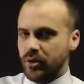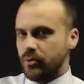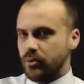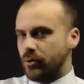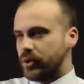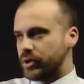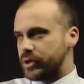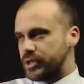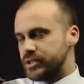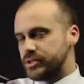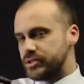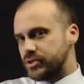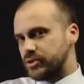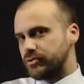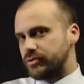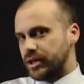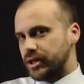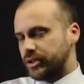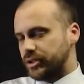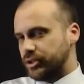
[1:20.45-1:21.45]
What is
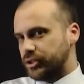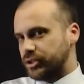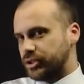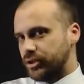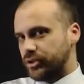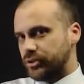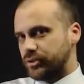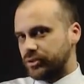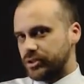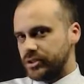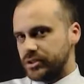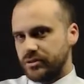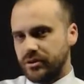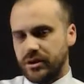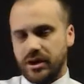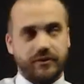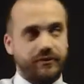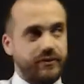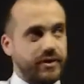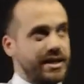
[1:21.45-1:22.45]
directly shown on this
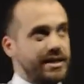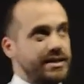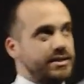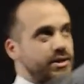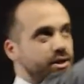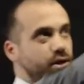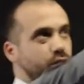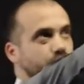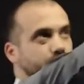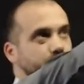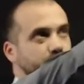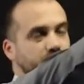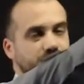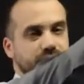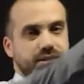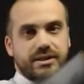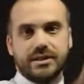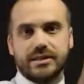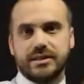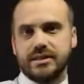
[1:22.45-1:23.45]
graph is the
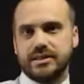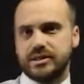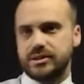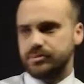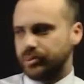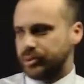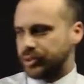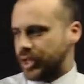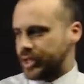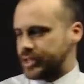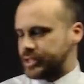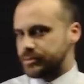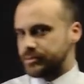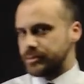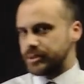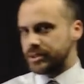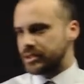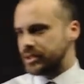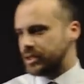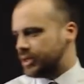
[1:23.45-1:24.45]
object's
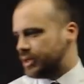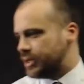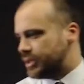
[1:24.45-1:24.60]
displacement.